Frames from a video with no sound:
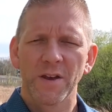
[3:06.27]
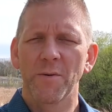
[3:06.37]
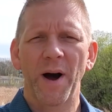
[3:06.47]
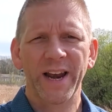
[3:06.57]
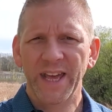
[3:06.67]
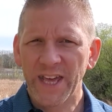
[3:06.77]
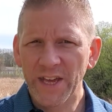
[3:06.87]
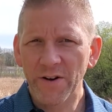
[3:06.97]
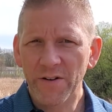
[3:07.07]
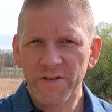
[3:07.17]
your body
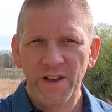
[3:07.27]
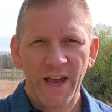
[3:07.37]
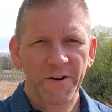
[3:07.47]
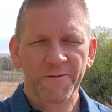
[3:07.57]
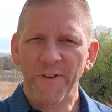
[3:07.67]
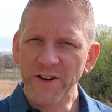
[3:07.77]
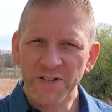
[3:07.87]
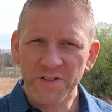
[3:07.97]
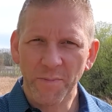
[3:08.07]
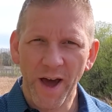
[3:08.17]
heals, it
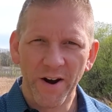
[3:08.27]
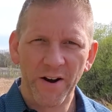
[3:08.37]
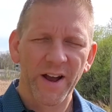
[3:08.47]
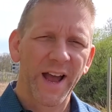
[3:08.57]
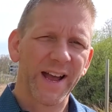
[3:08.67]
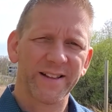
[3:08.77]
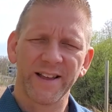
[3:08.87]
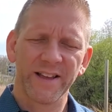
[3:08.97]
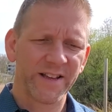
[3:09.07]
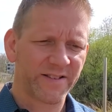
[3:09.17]
functions better,
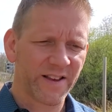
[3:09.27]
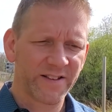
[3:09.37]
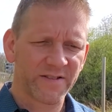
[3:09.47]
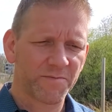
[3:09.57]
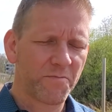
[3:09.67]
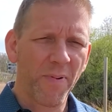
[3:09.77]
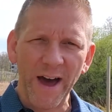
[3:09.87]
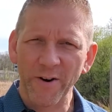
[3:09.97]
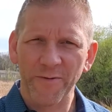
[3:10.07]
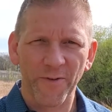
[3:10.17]
it's
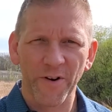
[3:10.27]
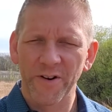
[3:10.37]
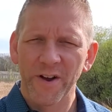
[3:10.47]
better for